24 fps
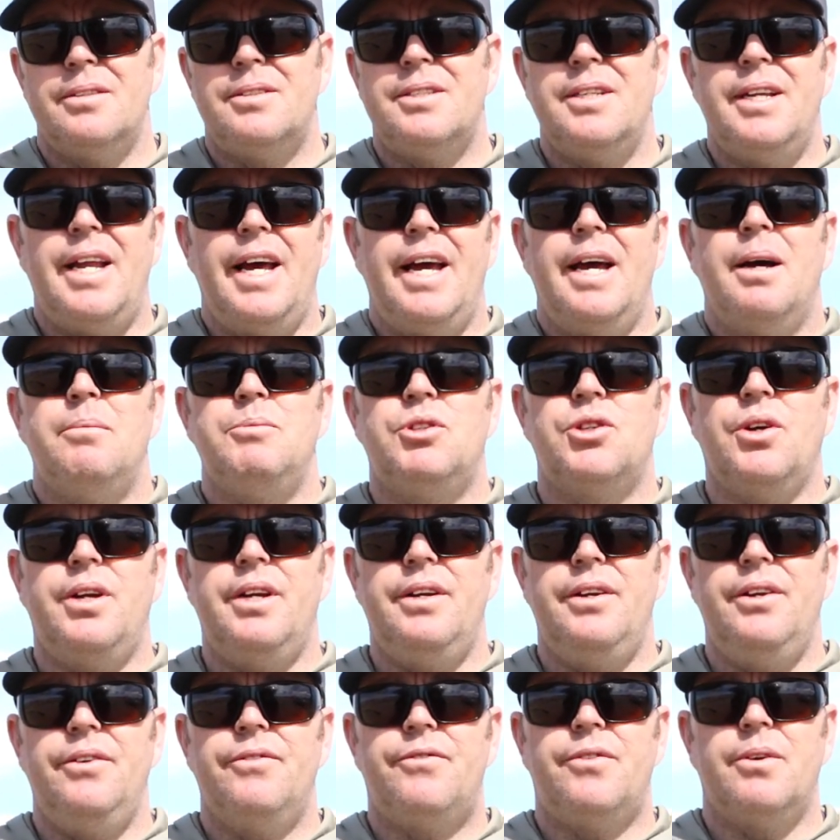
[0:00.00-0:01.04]
Today, I'm
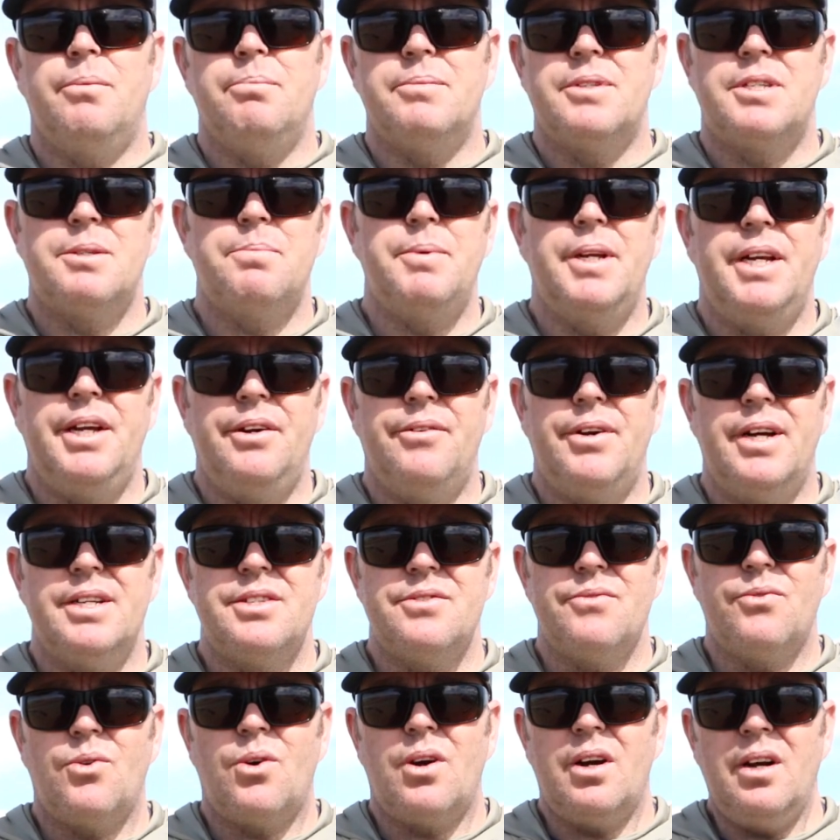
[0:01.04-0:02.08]
joining you from Spinney
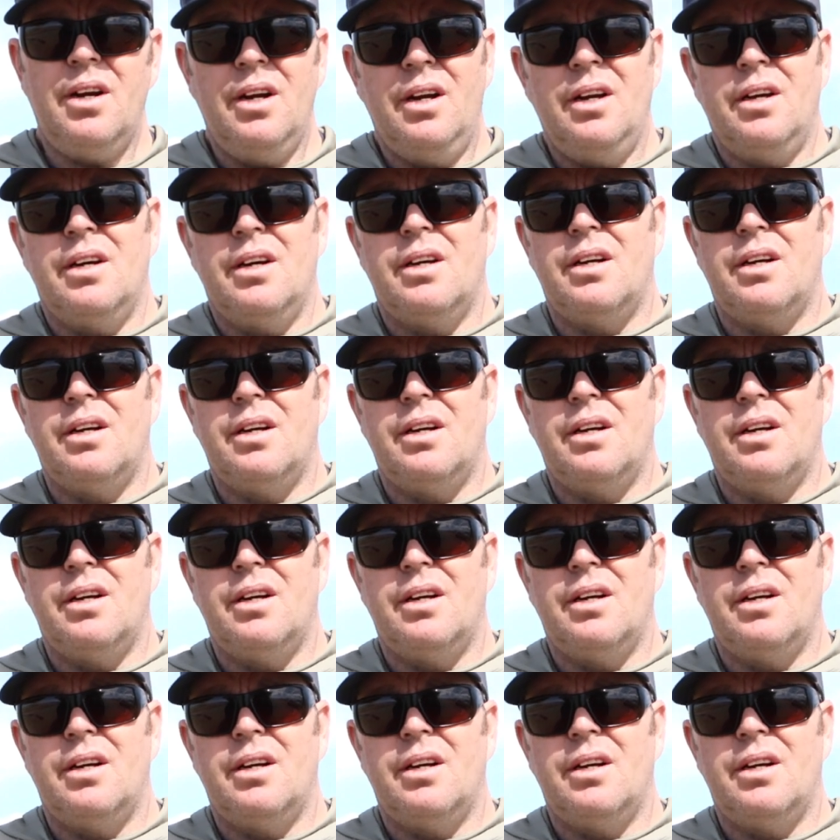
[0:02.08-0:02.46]
Reservoir.